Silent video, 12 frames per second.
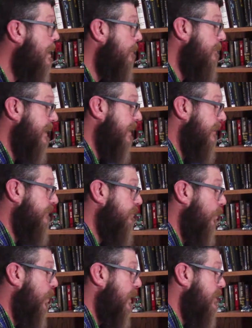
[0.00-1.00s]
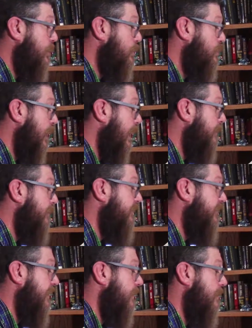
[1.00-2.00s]
because when you try to
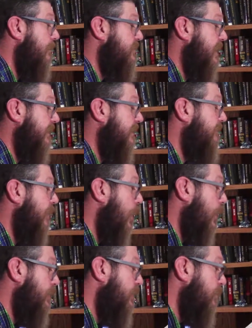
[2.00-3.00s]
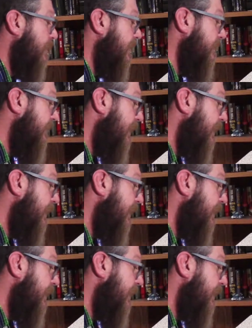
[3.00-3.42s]
present an objective argument,